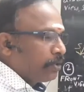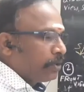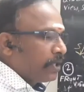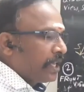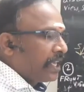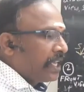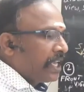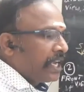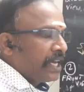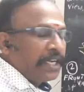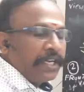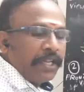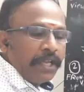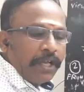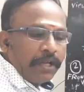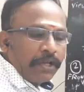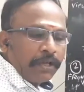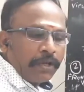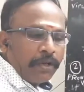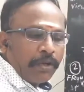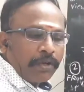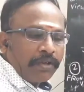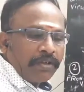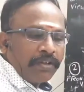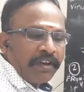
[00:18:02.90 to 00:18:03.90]
the end.
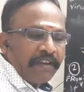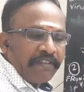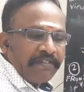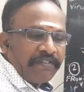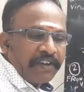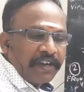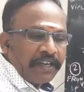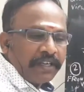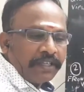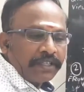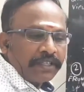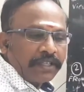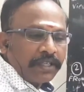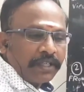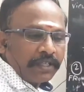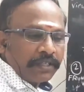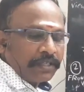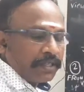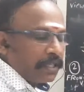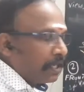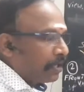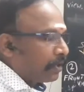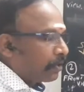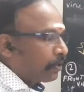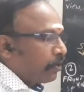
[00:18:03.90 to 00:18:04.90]
Quick reference,
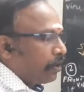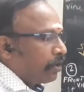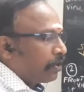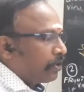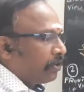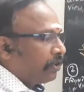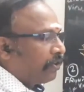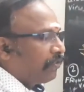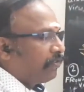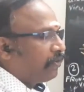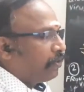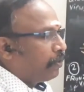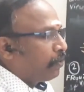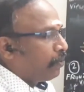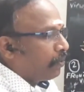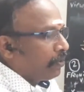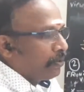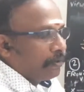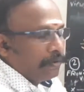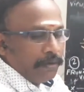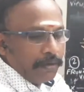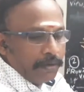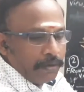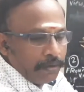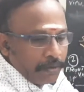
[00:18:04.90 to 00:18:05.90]
quick review.
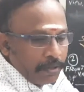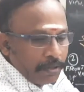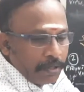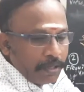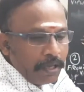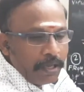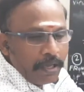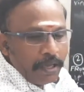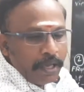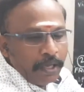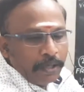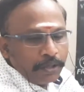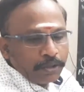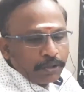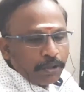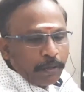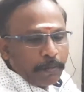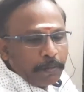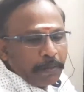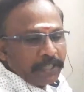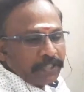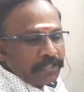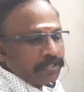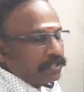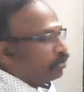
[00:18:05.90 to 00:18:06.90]
So
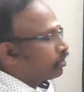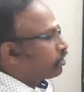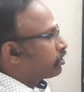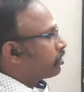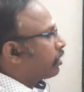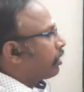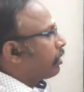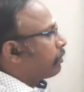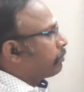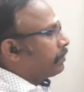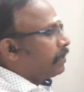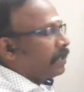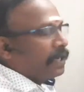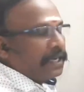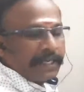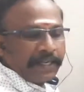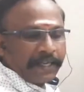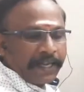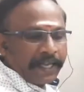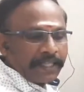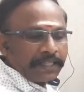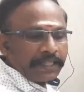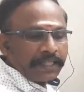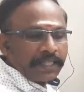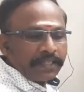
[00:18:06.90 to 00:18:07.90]
first step,
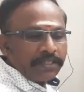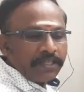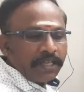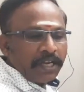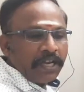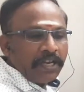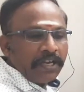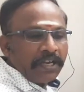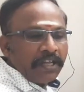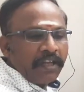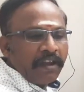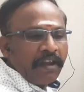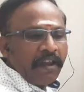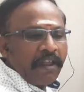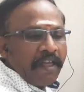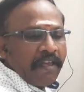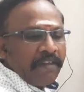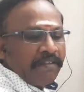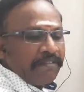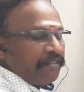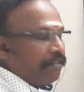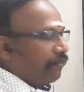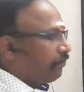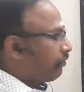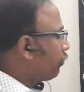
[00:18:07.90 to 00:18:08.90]
take the cylinder.
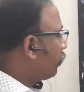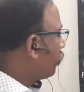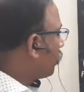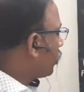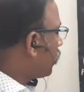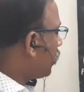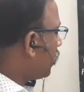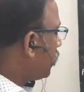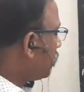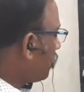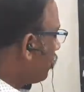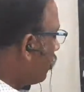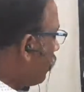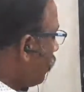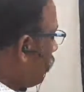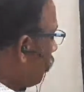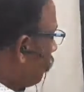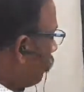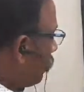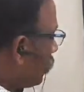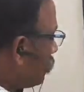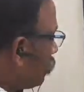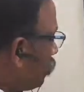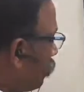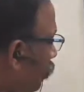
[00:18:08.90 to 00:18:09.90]
Before that,
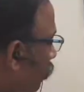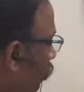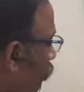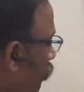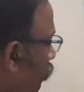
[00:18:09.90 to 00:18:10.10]
first you